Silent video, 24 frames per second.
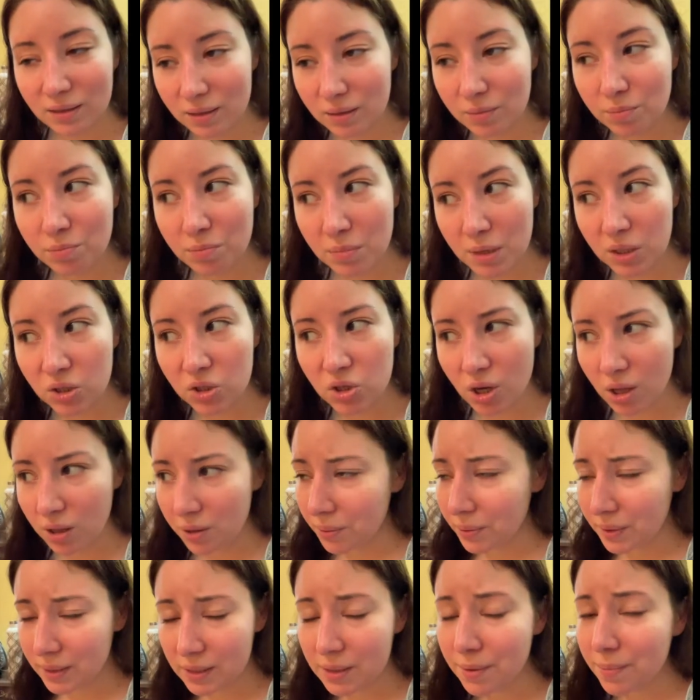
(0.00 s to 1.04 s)
Meat
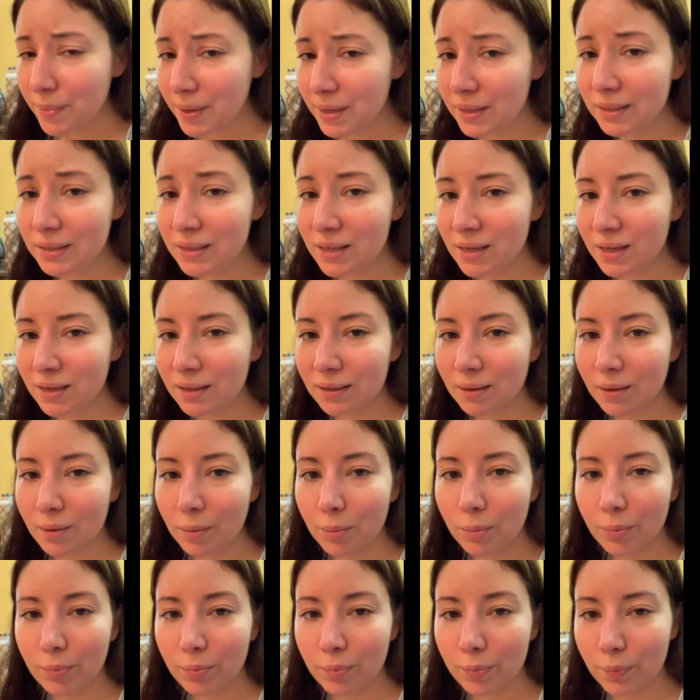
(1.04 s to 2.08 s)
jello is
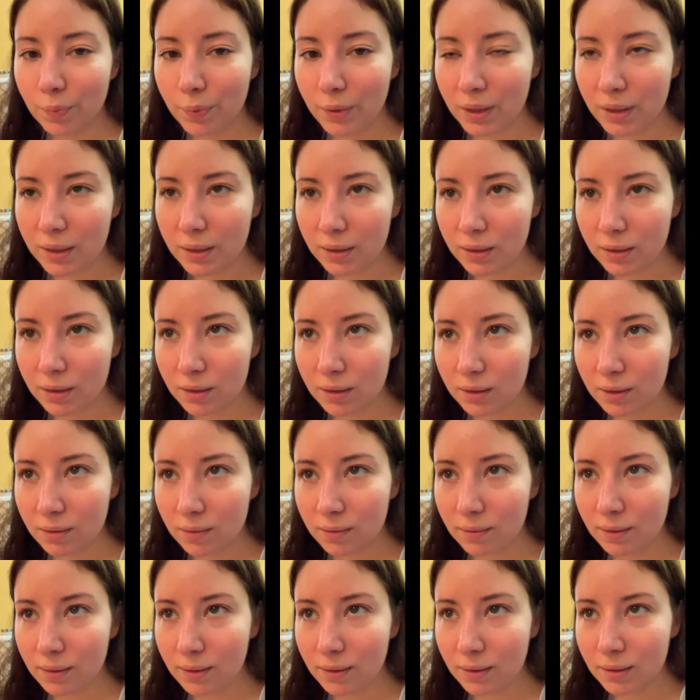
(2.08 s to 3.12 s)
amazing, but
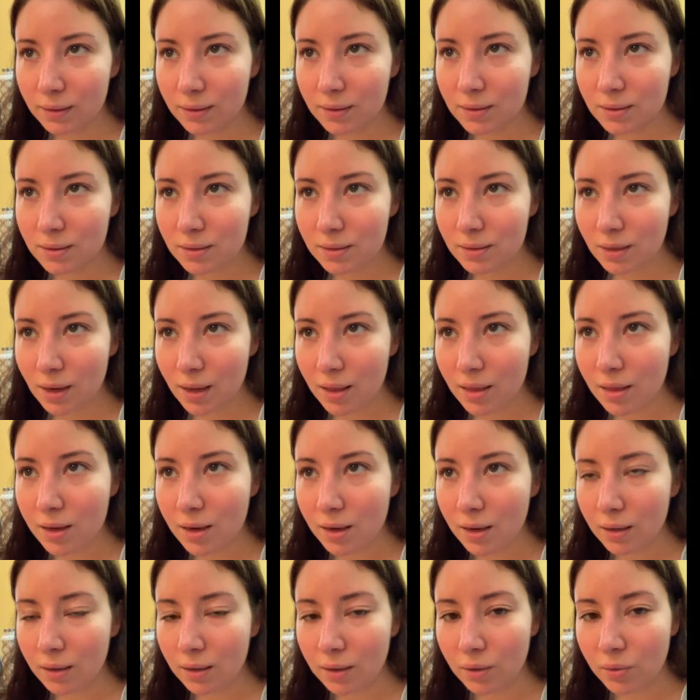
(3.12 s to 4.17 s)
it's, I
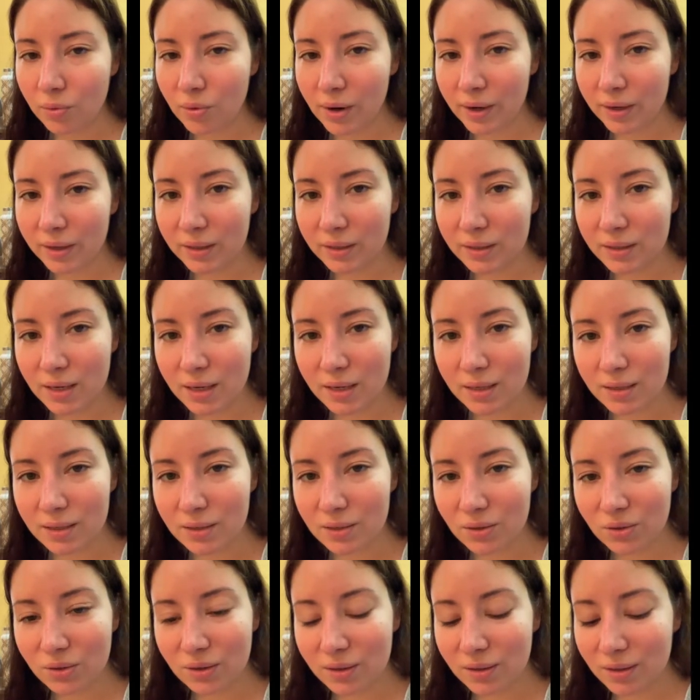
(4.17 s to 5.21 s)
think, an acquired
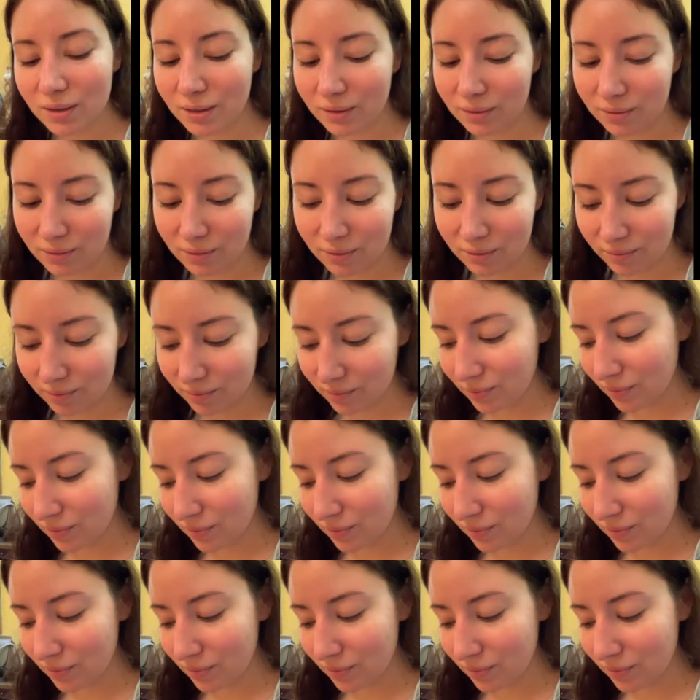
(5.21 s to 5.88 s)
taste, or I don't know.